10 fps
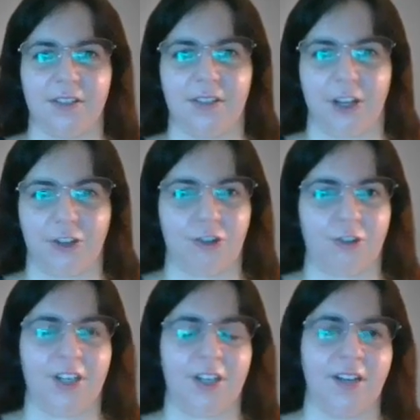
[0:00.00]

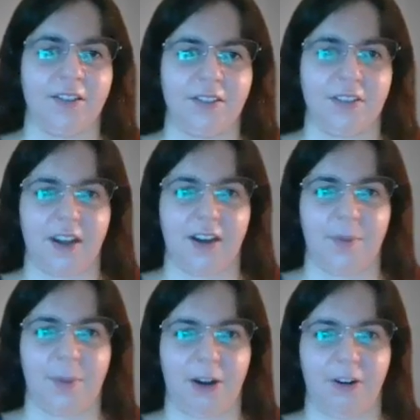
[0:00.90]
luxury and
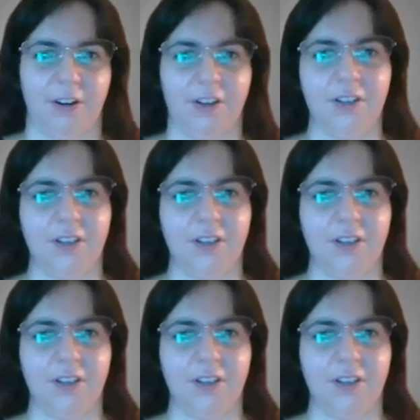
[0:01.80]
apparel?